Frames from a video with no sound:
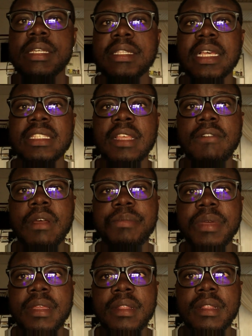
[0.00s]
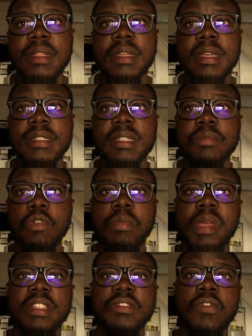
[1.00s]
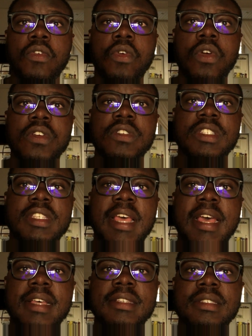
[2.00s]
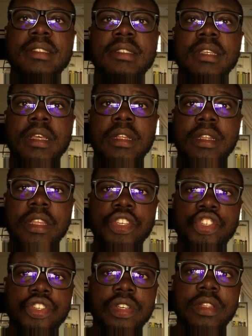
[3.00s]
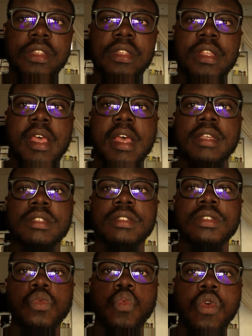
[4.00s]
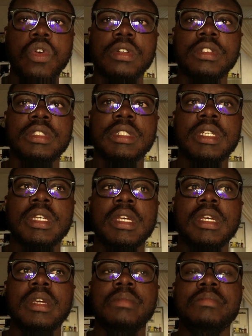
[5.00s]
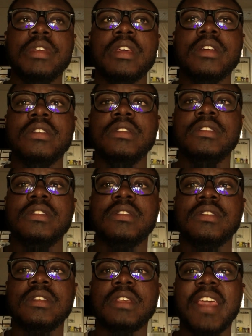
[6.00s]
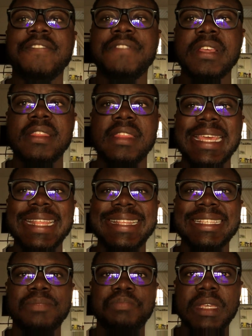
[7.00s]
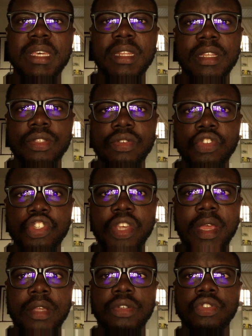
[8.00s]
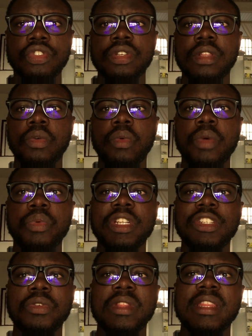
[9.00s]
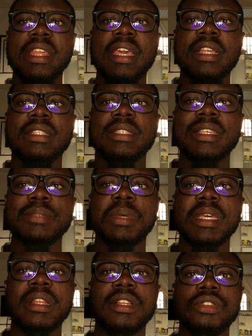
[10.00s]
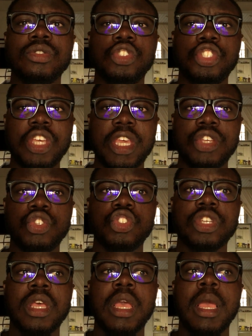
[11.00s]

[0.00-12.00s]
it has never been easy moment for us as a nation, as a world, because everything is beginning to change. The way we do things is beginning to change